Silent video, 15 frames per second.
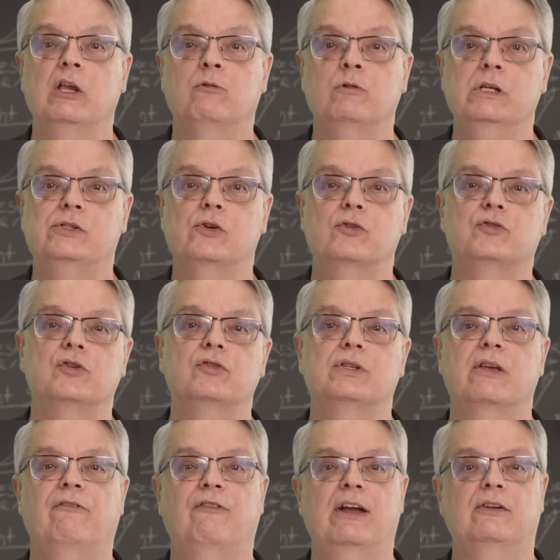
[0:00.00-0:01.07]
researchers
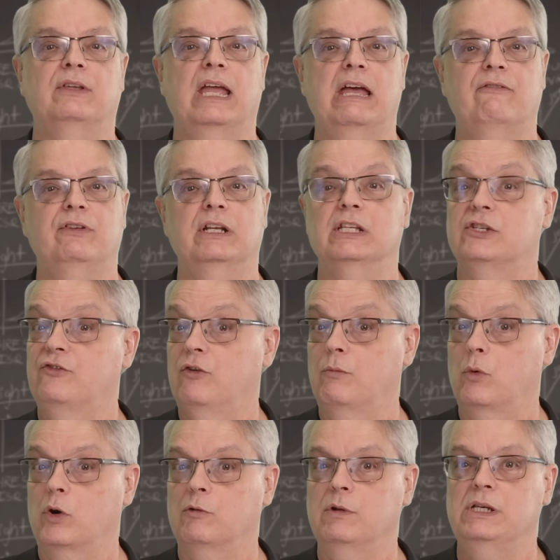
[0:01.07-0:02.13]
have found evidence for more